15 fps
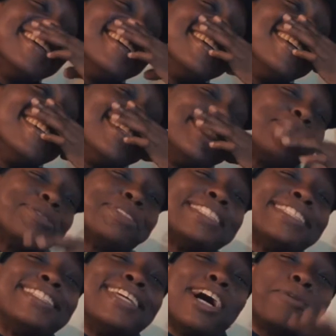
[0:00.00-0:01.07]
This was the
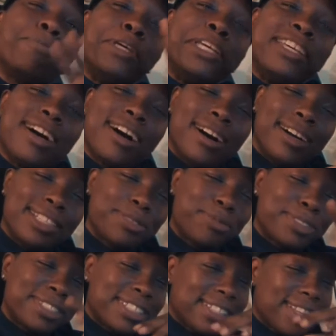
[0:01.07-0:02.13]
young me, y'all. This was
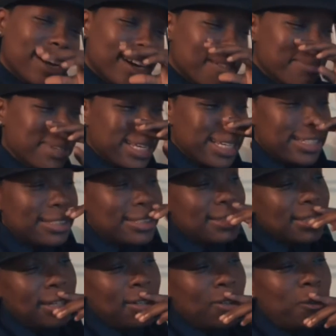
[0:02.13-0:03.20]
the young me.
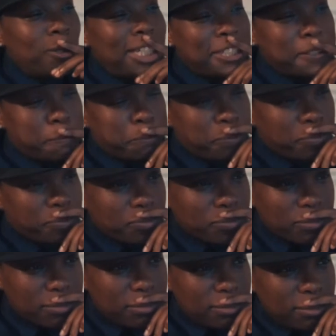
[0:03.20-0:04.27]
So
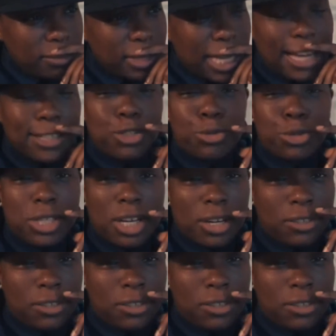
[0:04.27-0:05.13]
I do so.